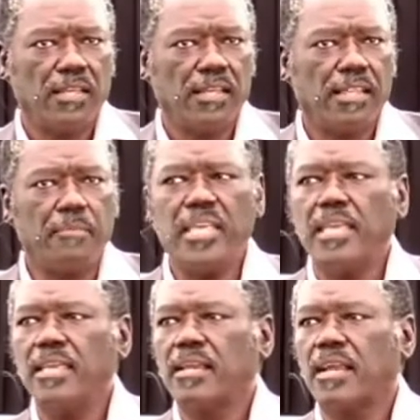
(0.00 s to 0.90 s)
Let
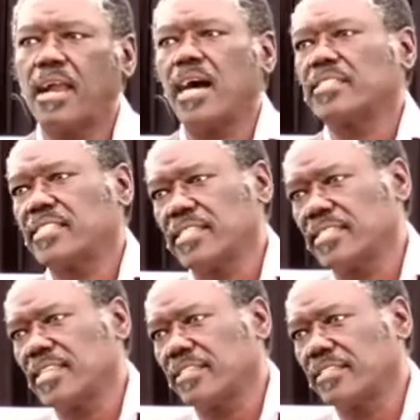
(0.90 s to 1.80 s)
me cast this
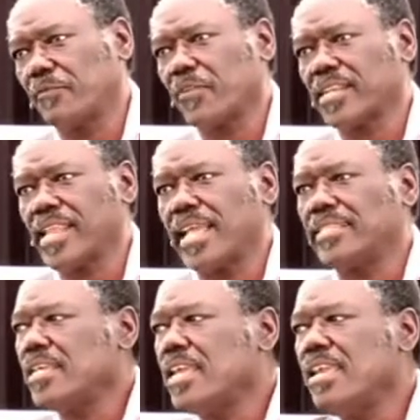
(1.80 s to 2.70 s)
in a different light,
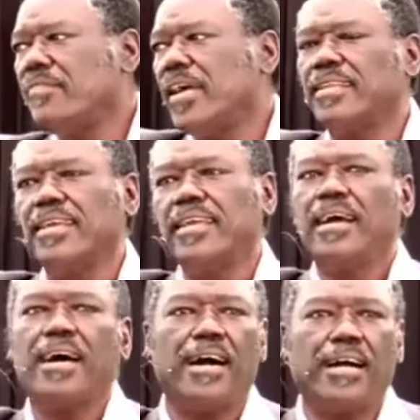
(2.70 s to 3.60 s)
even
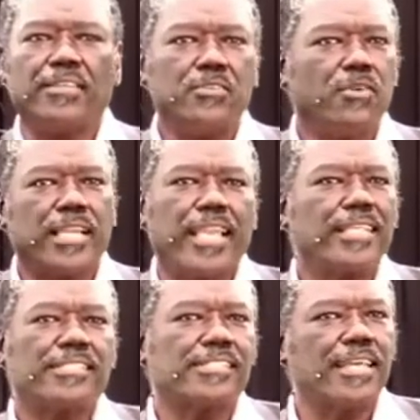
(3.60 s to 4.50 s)
against the